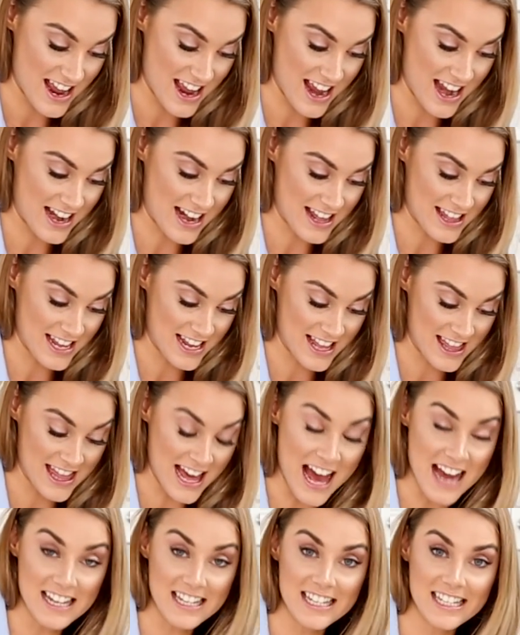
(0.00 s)
And I think
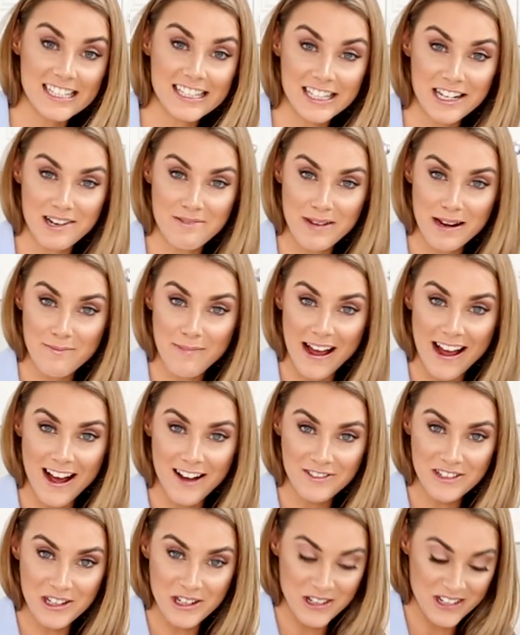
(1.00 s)
that is going to be my
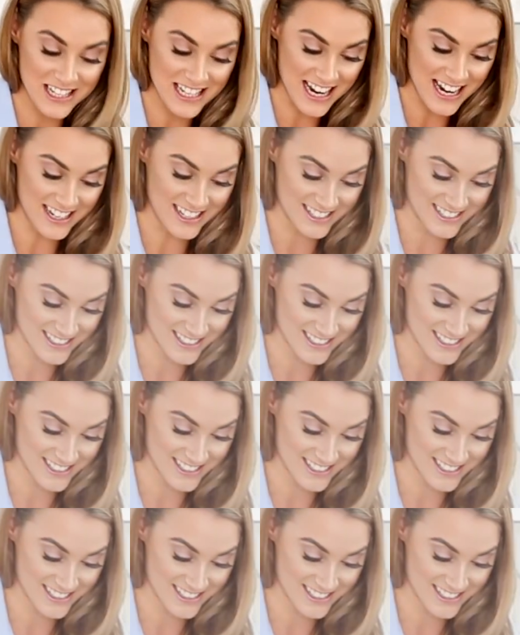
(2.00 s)
afternoon tea.